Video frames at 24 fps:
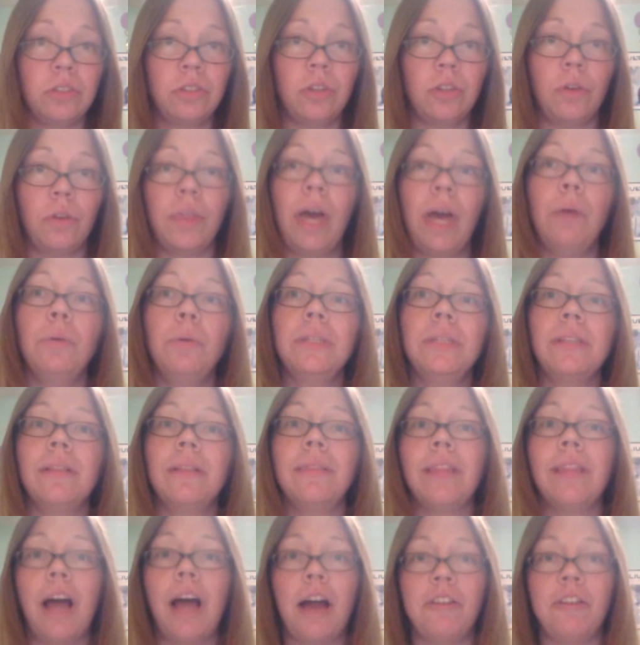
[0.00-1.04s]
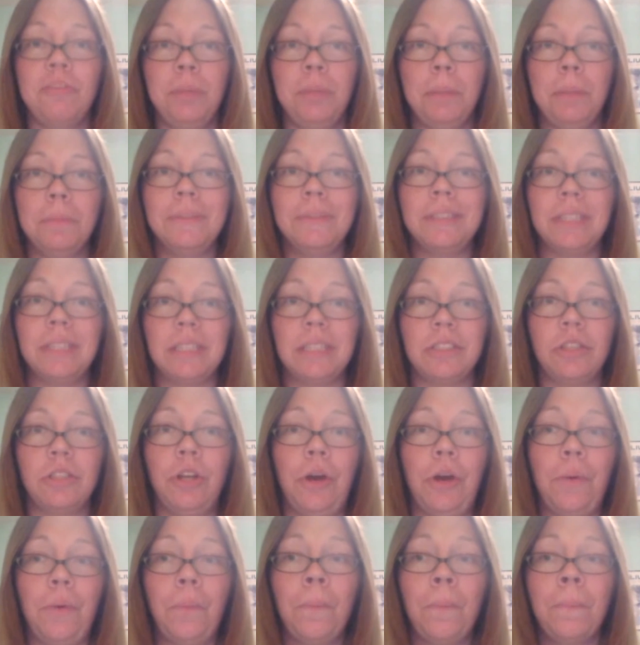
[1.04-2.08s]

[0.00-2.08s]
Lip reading: So that was a lot of people to get to know.